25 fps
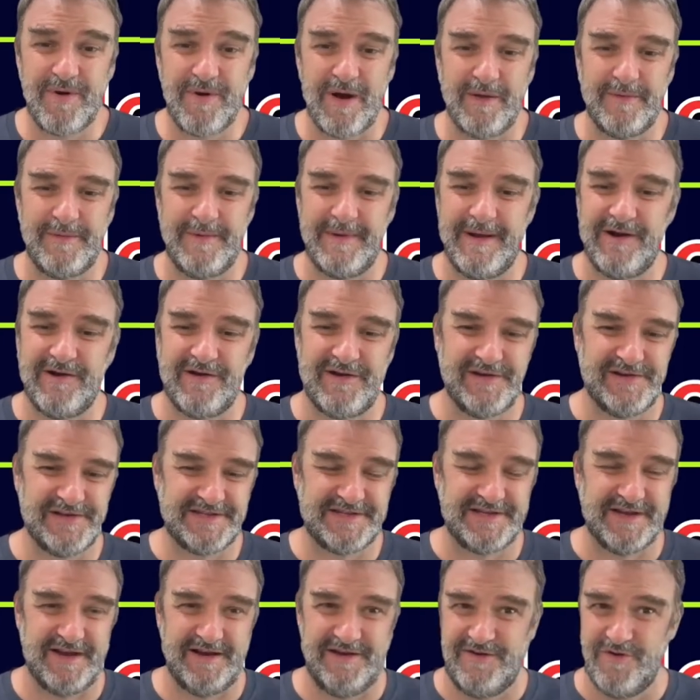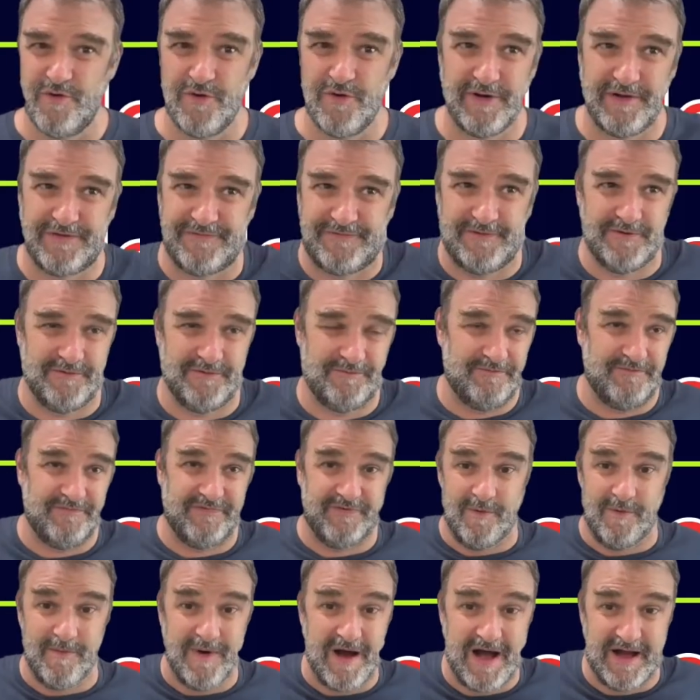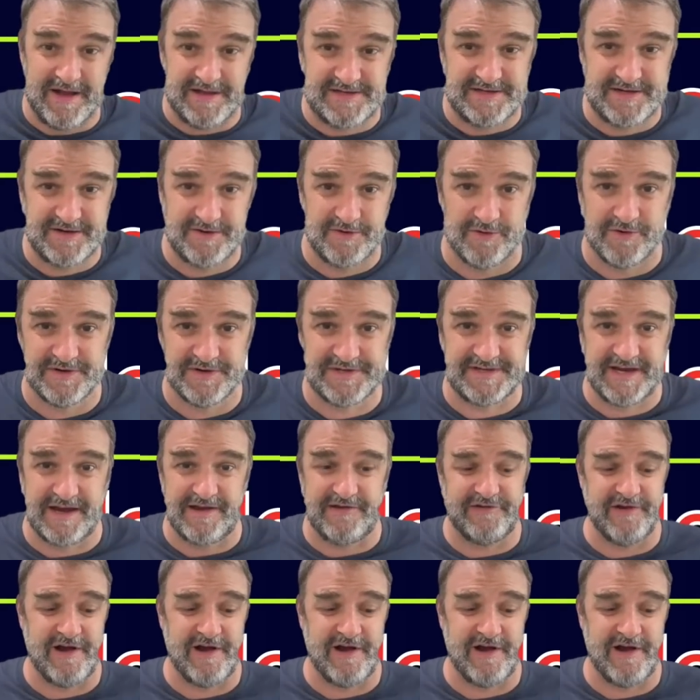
Probably better to just sign north for Vermont or St.